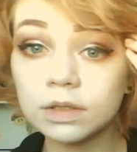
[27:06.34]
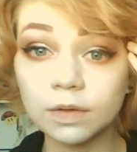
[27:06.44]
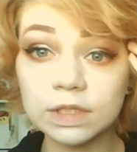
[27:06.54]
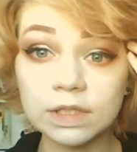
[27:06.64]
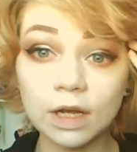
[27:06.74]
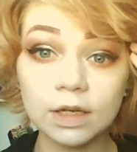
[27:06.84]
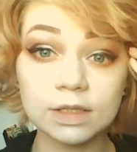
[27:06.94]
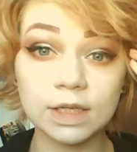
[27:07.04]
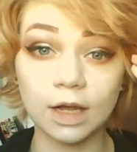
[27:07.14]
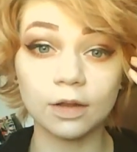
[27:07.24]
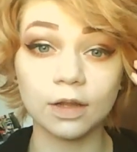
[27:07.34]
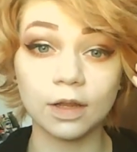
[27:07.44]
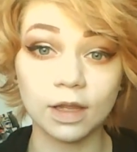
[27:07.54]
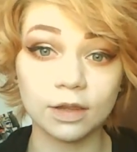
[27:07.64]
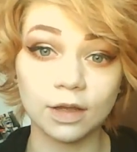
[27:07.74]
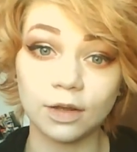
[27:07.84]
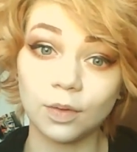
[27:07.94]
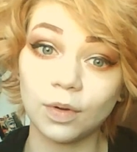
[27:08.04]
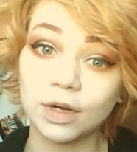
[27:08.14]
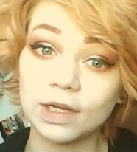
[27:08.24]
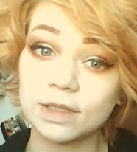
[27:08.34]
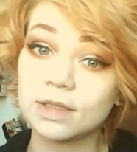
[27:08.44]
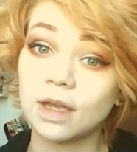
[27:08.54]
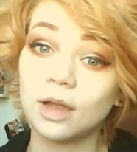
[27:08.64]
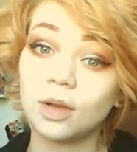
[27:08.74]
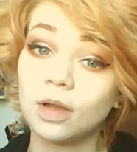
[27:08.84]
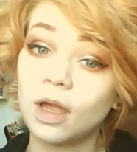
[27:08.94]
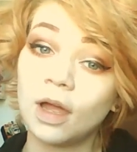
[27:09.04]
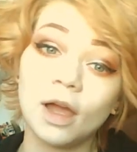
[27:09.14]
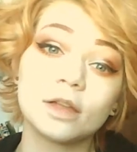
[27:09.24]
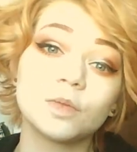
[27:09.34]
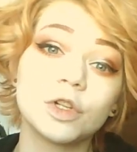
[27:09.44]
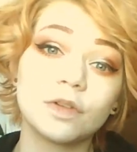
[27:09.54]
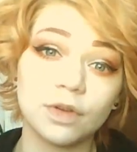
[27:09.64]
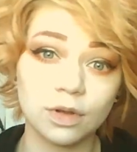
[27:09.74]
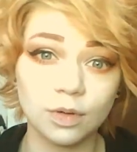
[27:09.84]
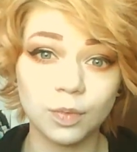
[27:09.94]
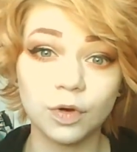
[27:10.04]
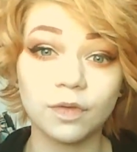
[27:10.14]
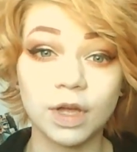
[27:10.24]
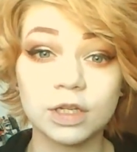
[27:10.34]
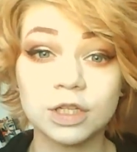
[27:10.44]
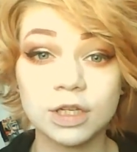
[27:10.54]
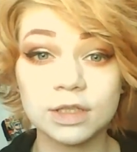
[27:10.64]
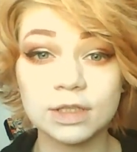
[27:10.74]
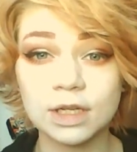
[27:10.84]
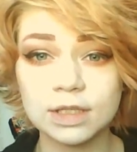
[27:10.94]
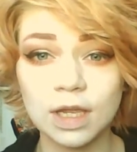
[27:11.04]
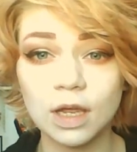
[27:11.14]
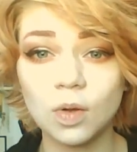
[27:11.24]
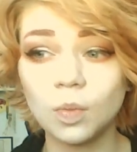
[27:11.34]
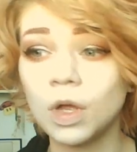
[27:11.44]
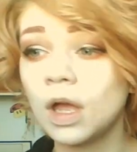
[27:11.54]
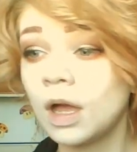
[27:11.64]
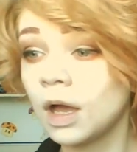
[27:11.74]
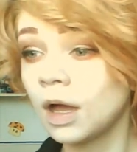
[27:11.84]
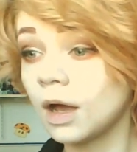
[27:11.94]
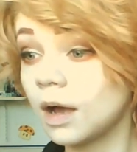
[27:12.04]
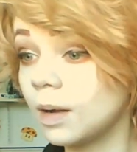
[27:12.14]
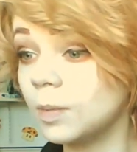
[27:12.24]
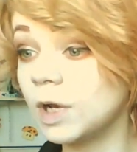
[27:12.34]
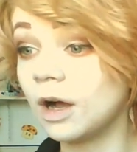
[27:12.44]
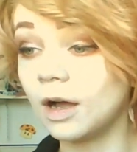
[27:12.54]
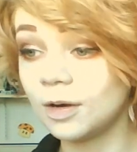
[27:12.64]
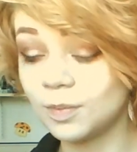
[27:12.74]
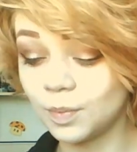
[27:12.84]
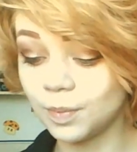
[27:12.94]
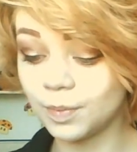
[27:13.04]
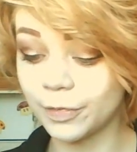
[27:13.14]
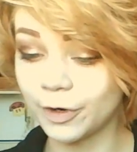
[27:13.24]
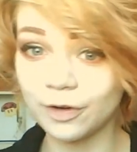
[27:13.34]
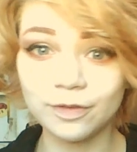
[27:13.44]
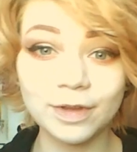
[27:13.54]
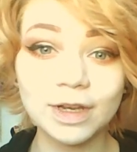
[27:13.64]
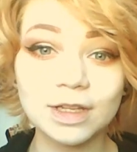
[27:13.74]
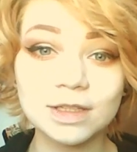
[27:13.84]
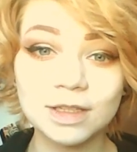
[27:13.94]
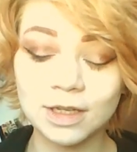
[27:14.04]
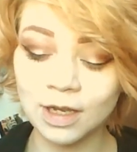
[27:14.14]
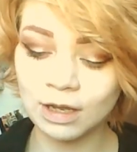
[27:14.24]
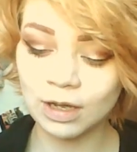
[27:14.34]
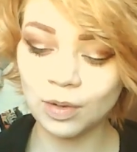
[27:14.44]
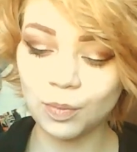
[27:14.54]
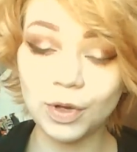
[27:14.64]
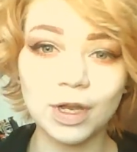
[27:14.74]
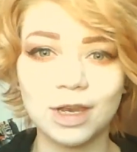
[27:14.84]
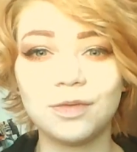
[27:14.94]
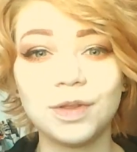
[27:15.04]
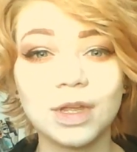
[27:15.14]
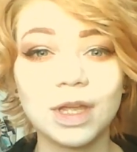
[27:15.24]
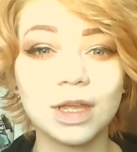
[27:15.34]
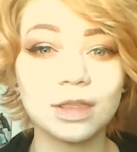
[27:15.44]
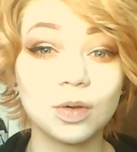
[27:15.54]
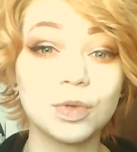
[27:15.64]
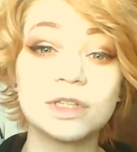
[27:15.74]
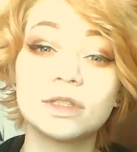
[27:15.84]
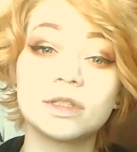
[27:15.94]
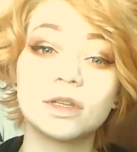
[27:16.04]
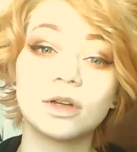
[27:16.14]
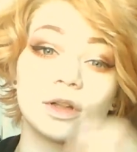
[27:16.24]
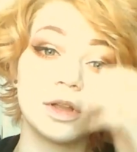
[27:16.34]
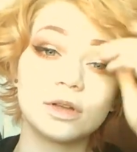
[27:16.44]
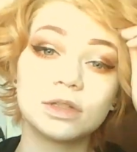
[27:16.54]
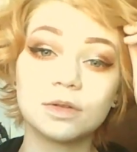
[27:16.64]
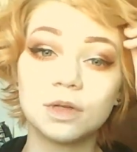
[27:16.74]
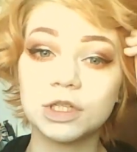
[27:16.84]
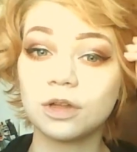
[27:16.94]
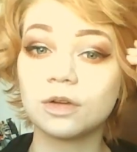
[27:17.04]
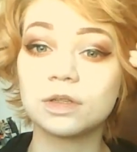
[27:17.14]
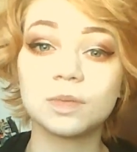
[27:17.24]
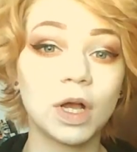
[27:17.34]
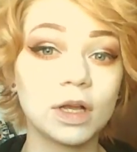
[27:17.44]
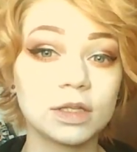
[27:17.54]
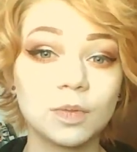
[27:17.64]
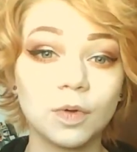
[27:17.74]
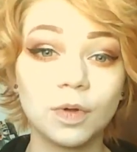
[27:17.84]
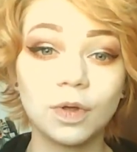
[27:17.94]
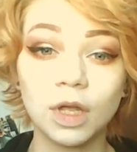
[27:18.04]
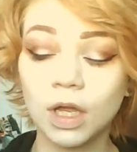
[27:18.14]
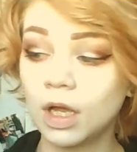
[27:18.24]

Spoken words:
So it's not exactly like the other one, because as much of a perfectionist as I am, I'm not perfect. But if you could get them as close to each other as possible,